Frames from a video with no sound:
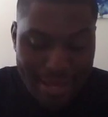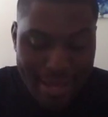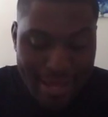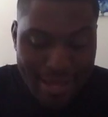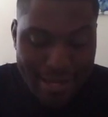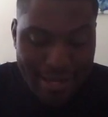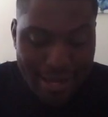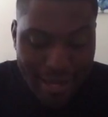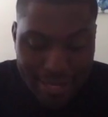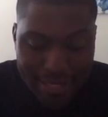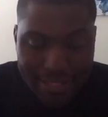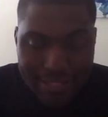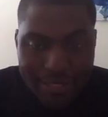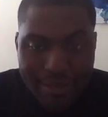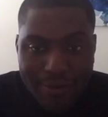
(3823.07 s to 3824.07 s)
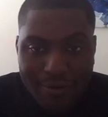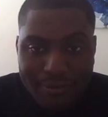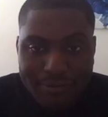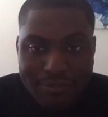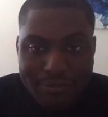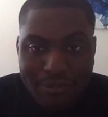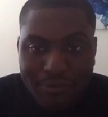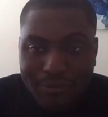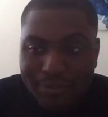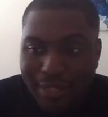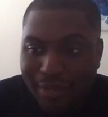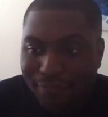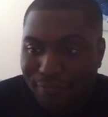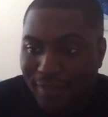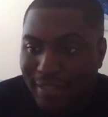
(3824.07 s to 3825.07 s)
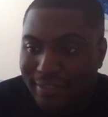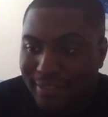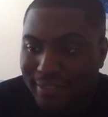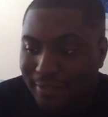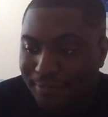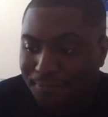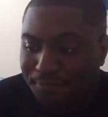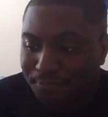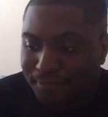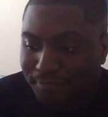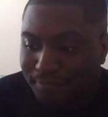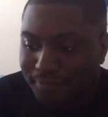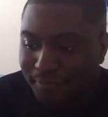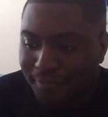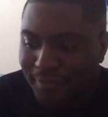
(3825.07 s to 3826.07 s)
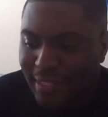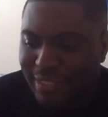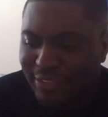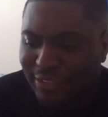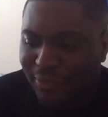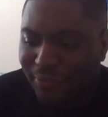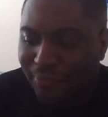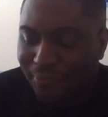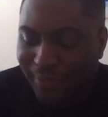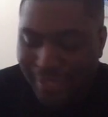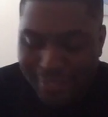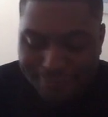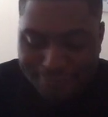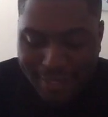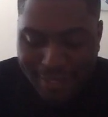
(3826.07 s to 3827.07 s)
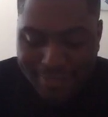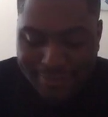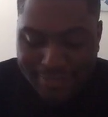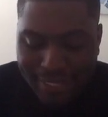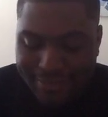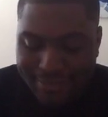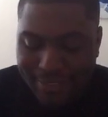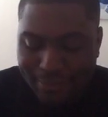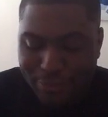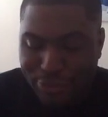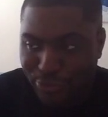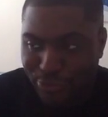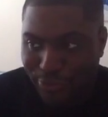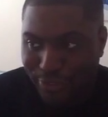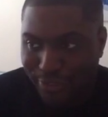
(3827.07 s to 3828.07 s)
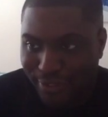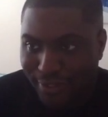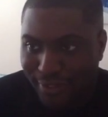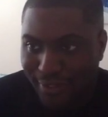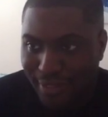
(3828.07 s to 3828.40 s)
And I didn't know. So they're facing him. So when he faced Zack Sabre Jr.,